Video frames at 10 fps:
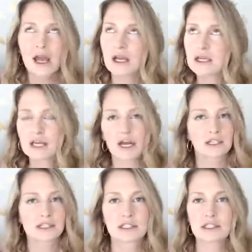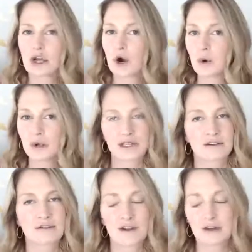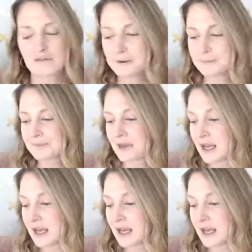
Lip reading: it's on a totally different level.